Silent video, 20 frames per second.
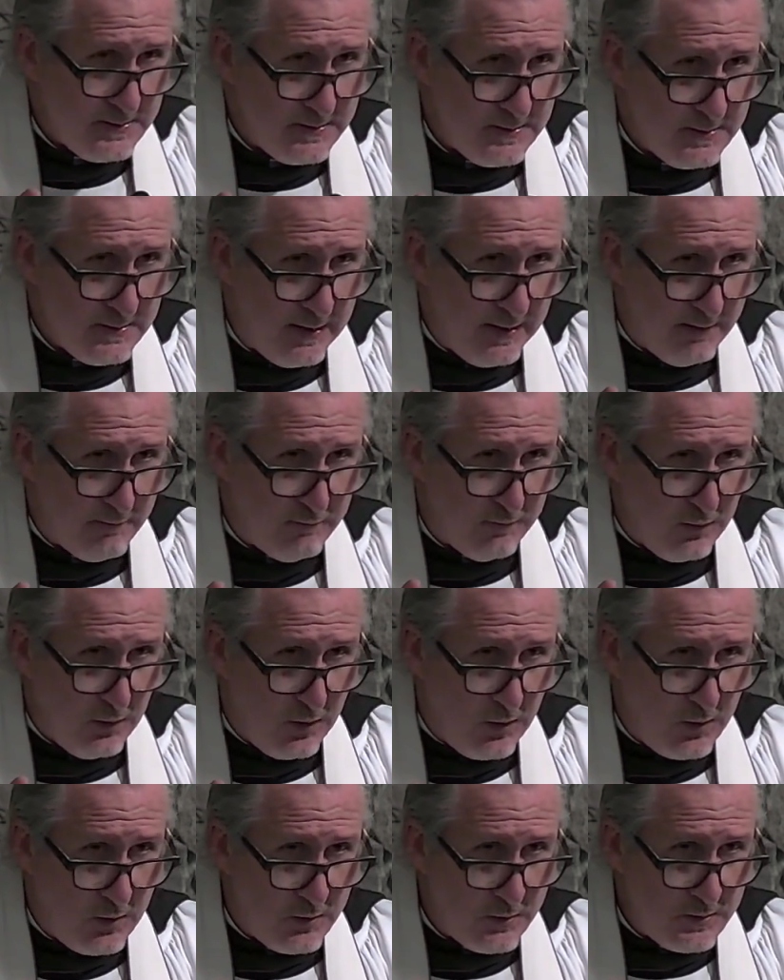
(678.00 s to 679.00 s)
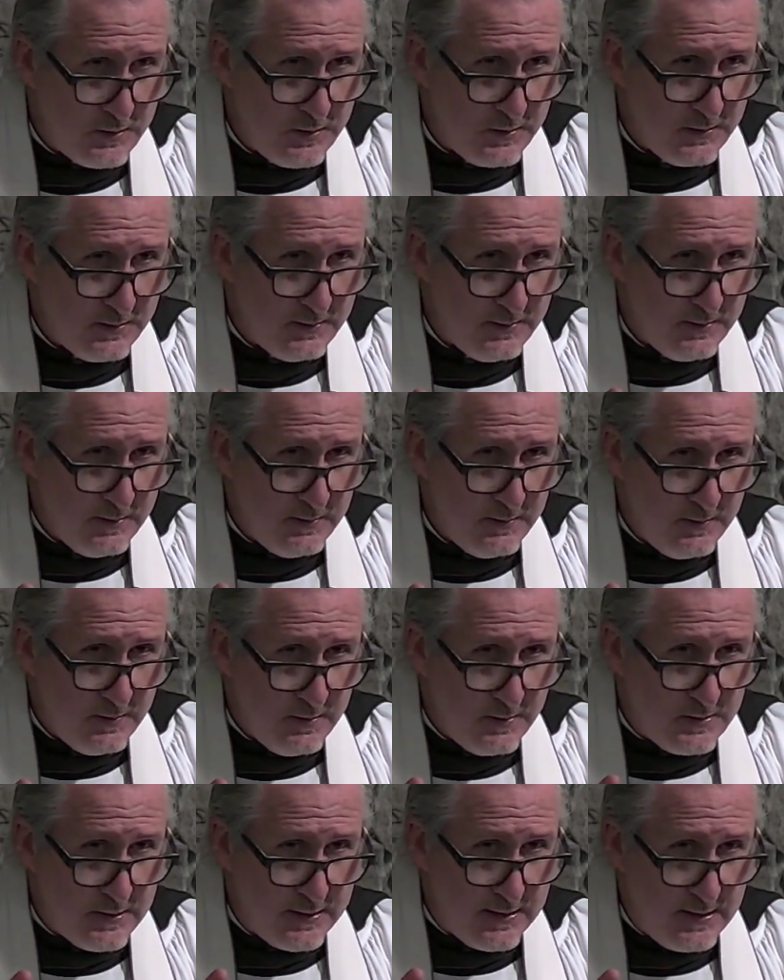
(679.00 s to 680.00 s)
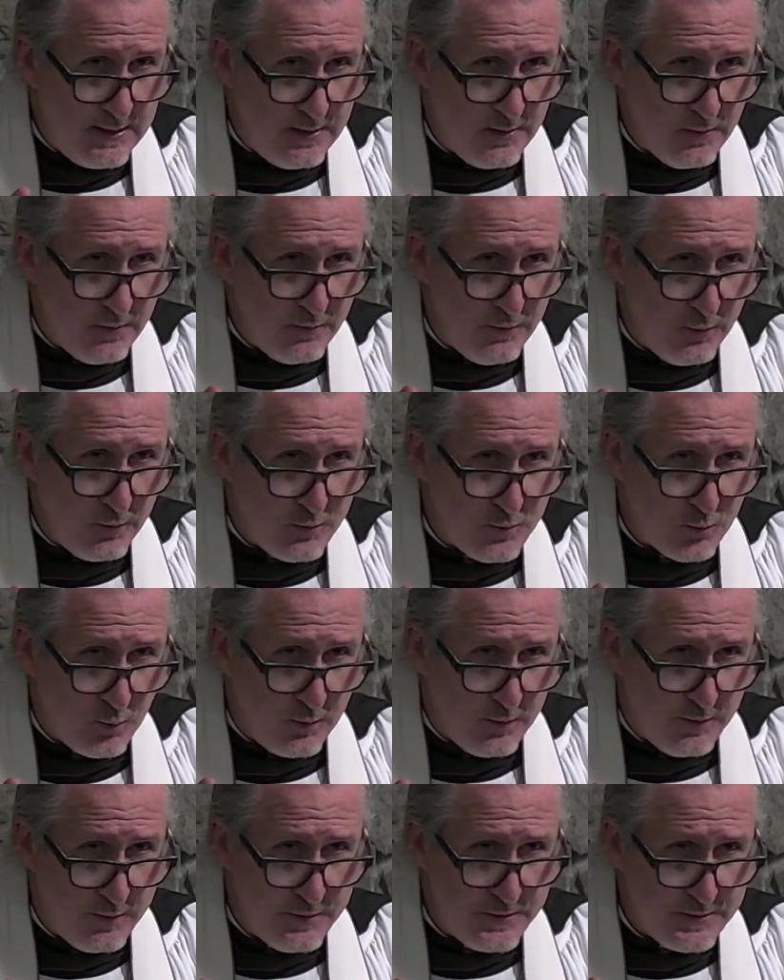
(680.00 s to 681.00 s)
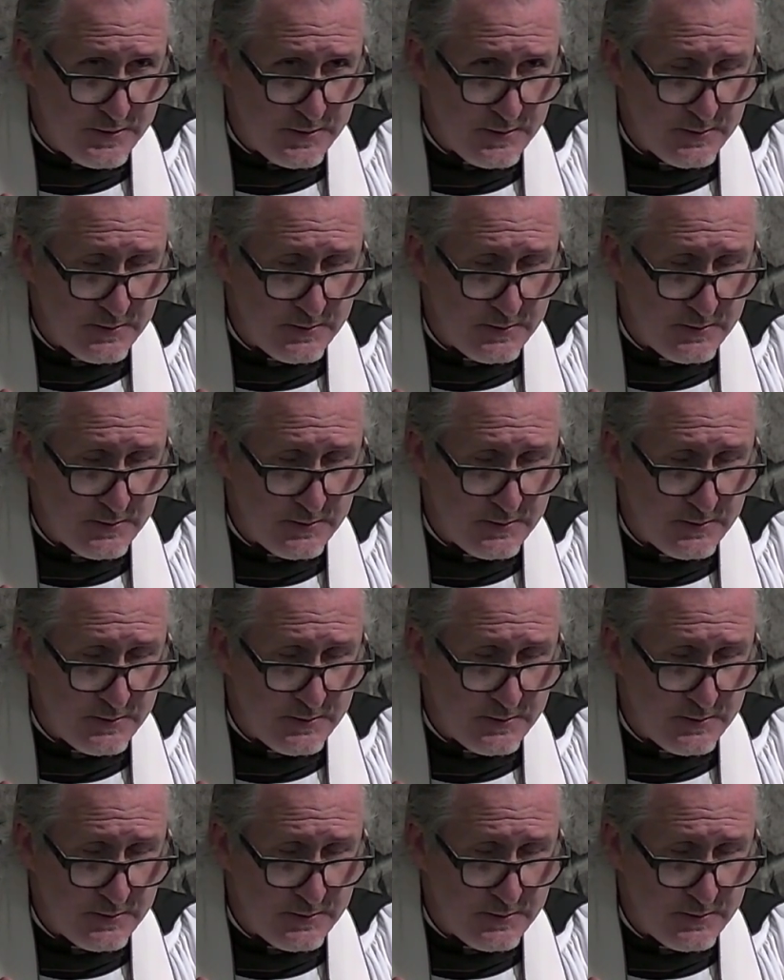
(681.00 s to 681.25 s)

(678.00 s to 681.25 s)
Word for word: have longed to hear those words